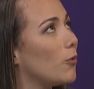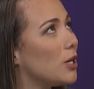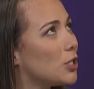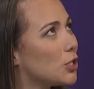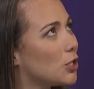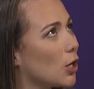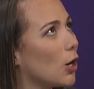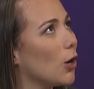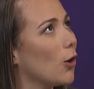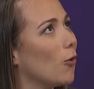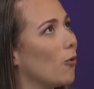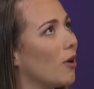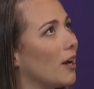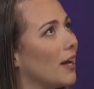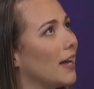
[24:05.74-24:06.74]

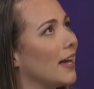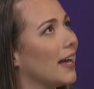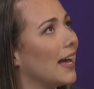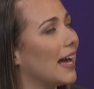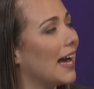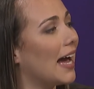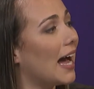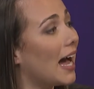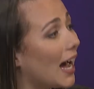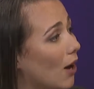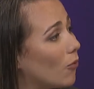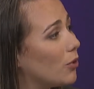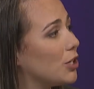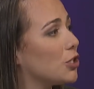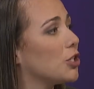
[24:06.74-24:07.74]
show
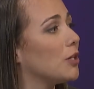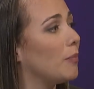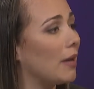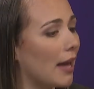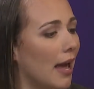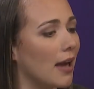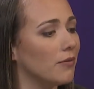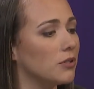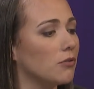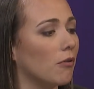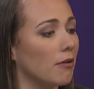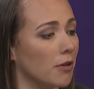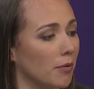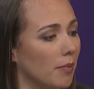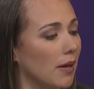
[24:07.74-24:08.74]
how we should behave to
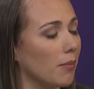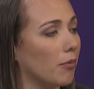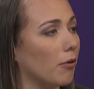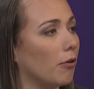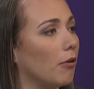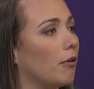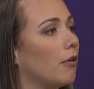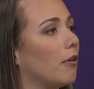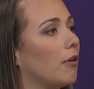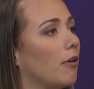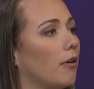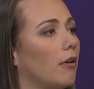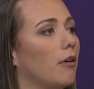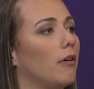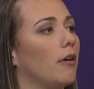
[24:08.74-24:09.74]
other people,
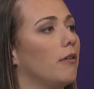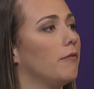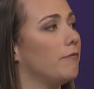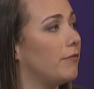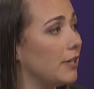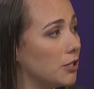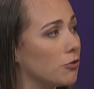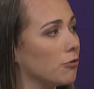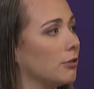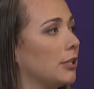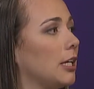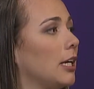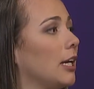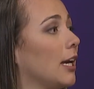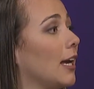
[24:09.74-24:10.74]

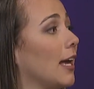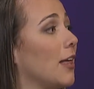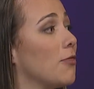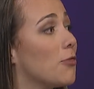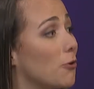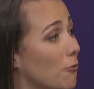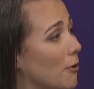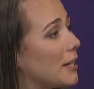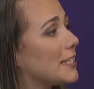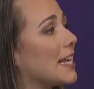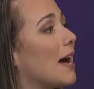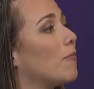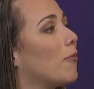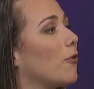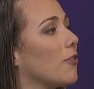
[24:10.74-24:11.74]
visually, through
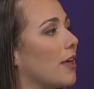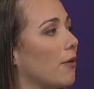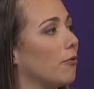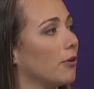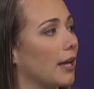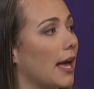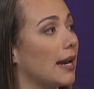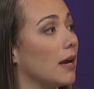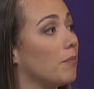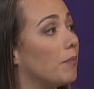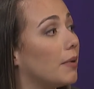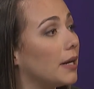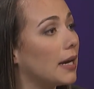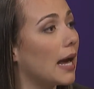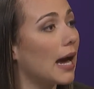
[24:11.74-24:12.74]
example, they will get it.
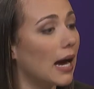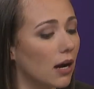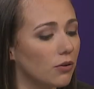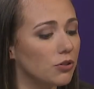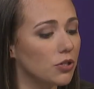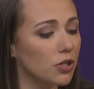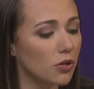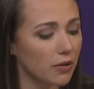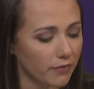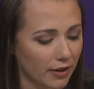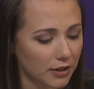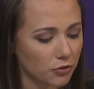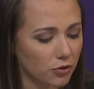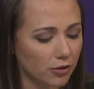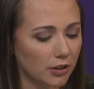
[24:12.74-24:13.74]
But how do you
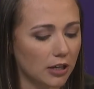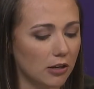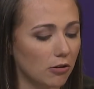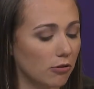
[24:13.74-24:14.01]
eventually,